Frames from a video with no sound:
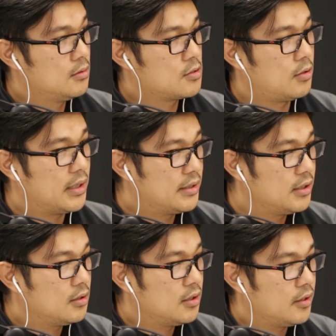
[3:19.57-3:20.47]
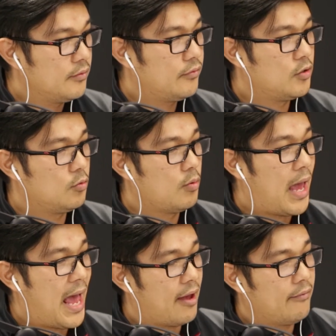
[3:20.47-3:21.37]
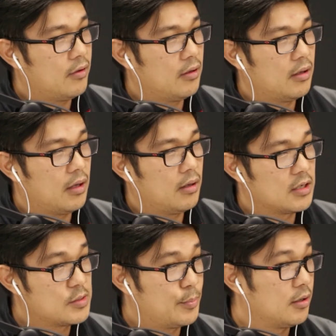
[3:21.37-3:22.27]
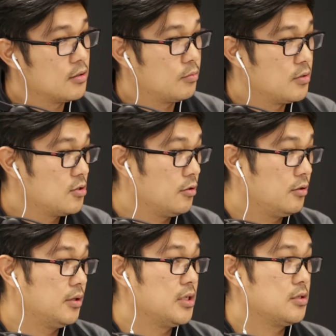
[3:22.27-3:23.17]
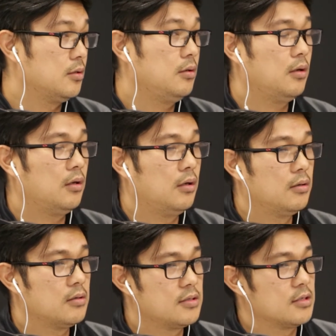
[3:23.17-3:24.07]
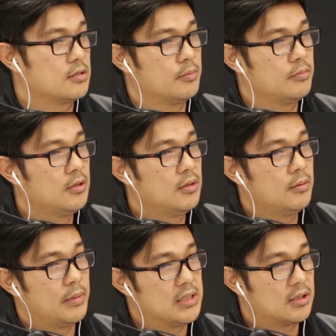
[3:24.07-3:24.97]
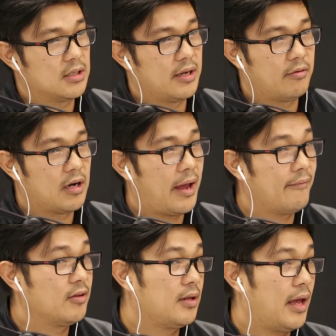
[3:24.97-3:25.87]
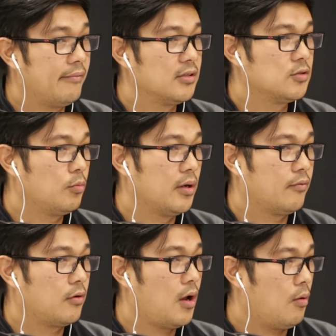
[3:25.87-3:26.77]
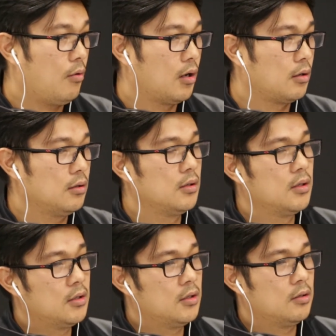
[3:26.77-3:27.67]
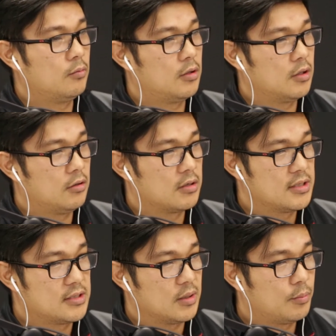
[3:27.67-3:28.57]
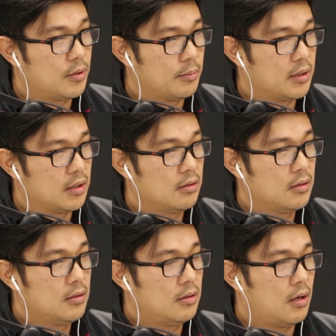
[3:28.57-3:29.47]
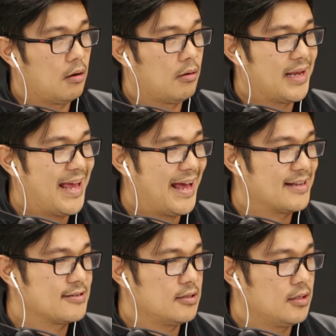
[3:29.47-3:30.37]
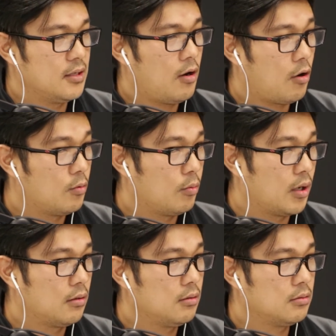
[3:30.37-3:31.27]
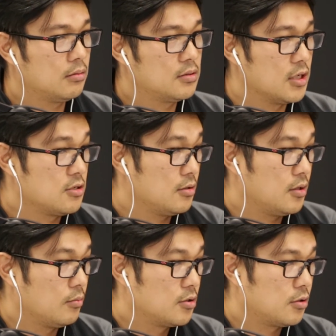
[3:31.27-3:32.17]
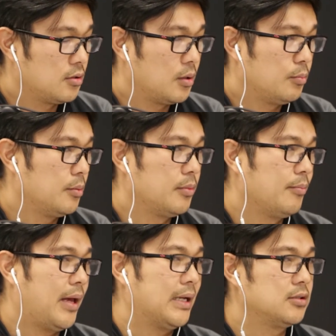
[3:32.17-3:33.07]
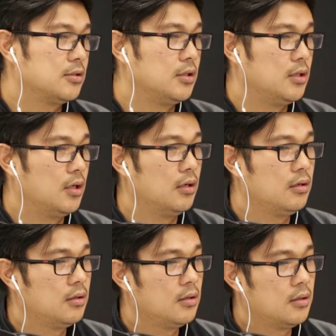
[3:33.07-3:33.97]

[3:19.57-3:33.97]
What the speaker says: So ideally, if you have a experienced recirculation system, basically never having to wait for hot water, well, your existing plumbing already has the hardware, essentially the return line plumbing back to the